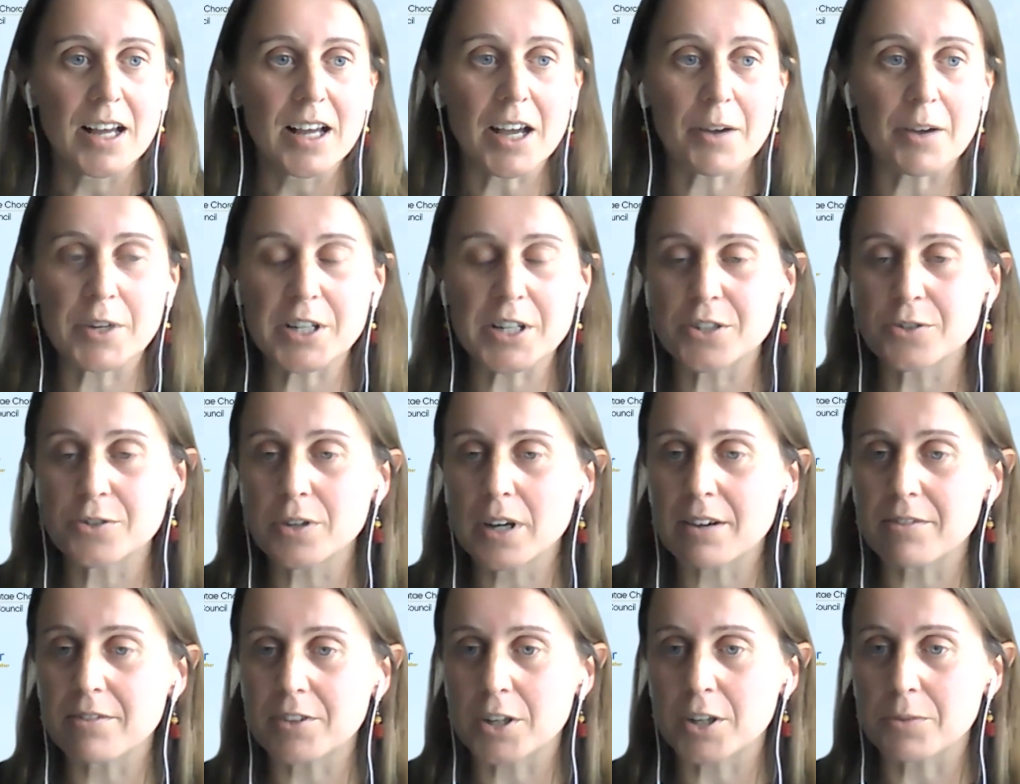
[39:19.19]
And we do
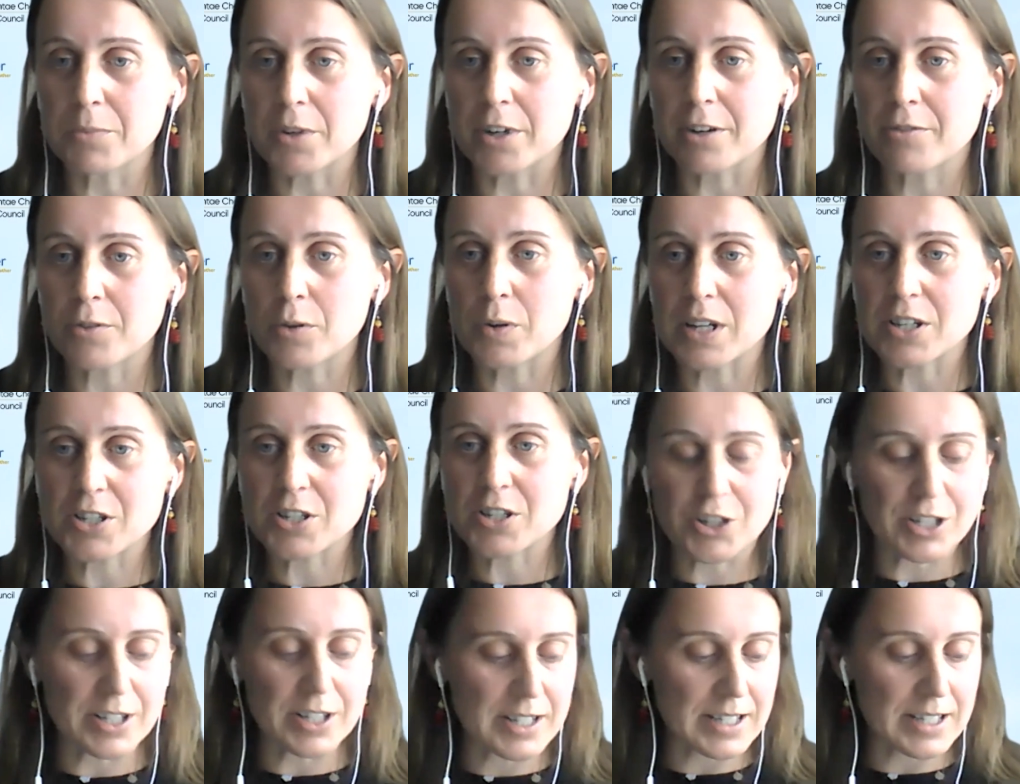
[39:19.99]
have a number of
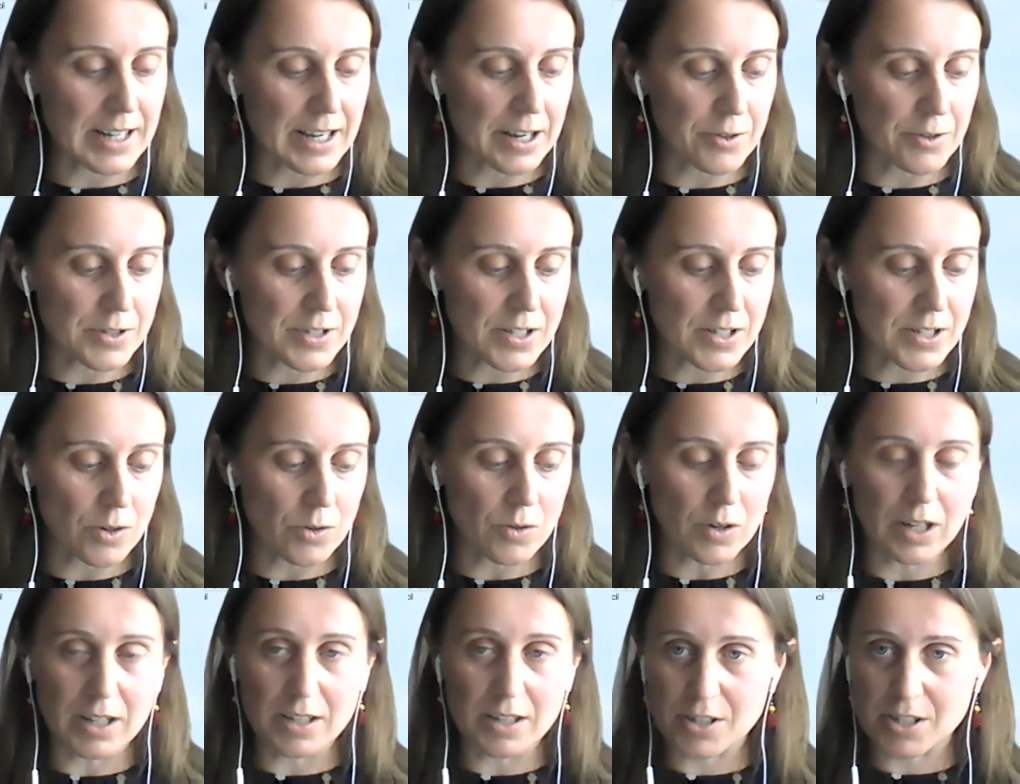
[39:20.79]
questions now,
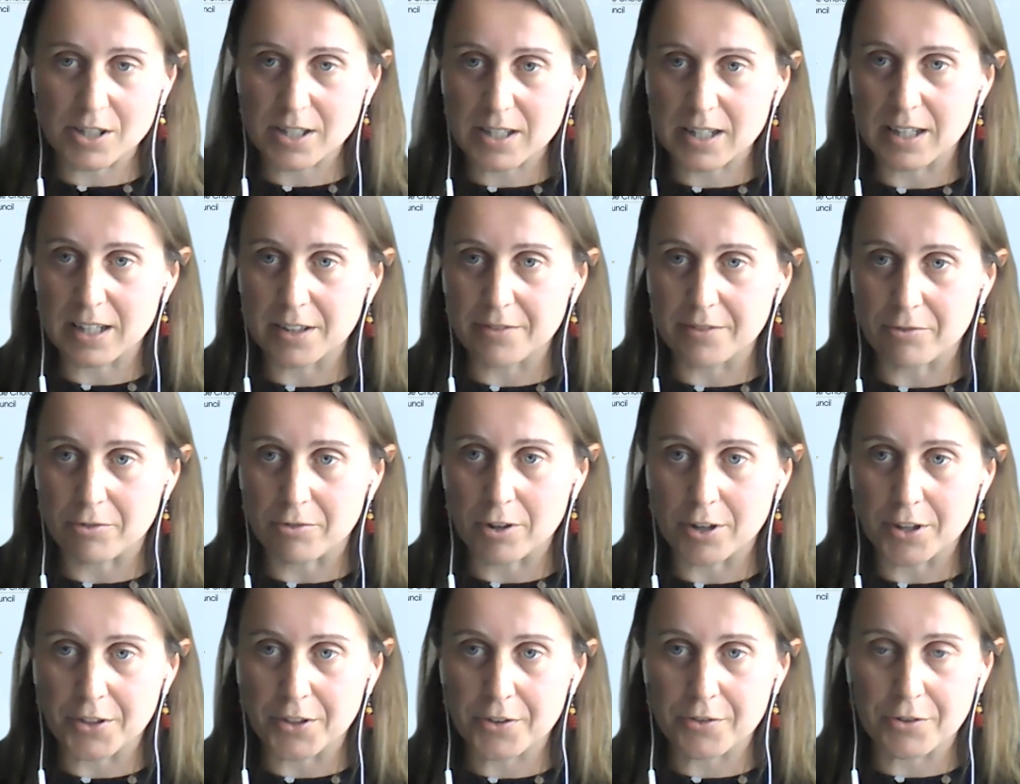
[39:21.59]
so I'll just kind of
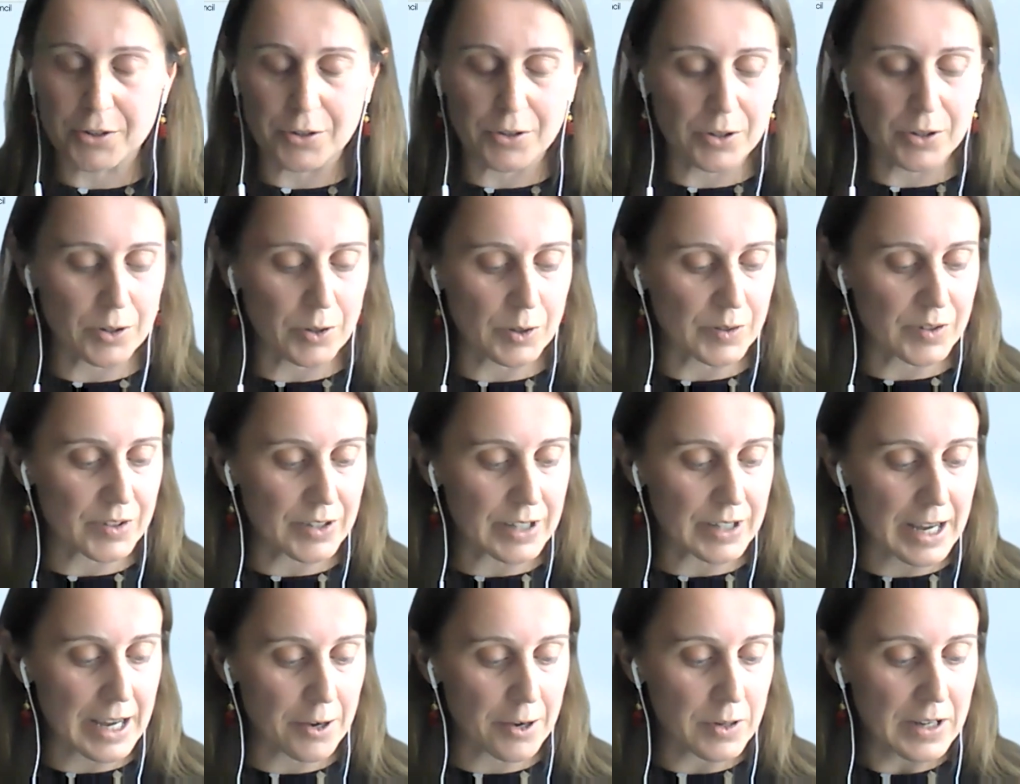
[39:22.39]
run through those
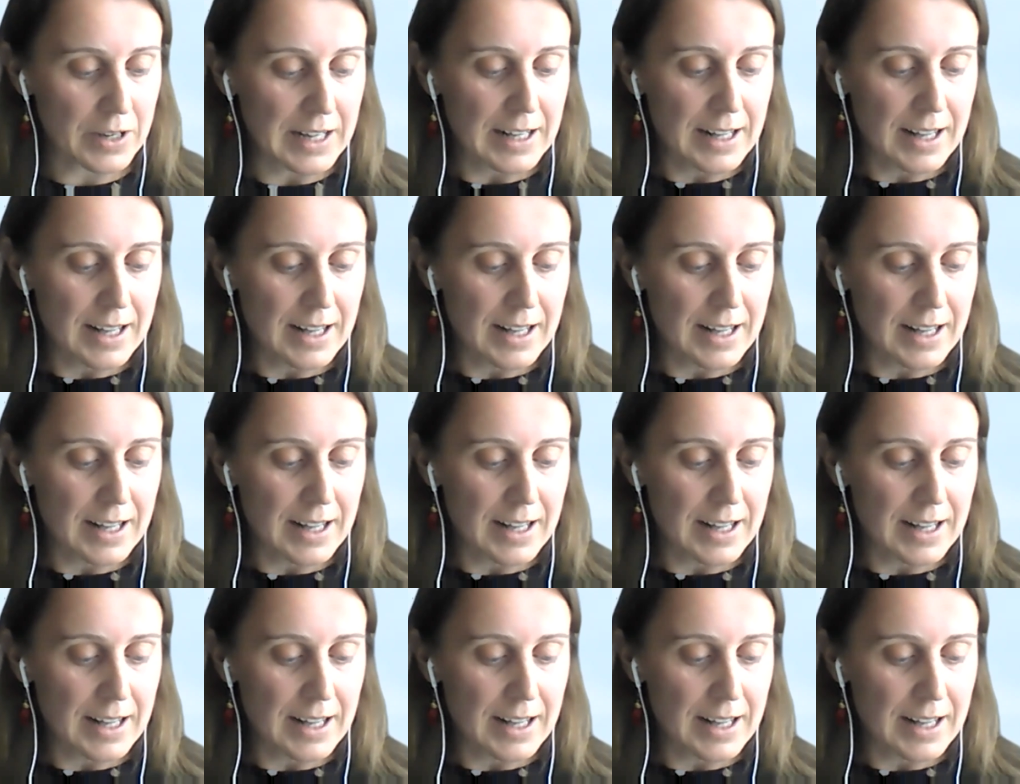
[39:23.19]
now.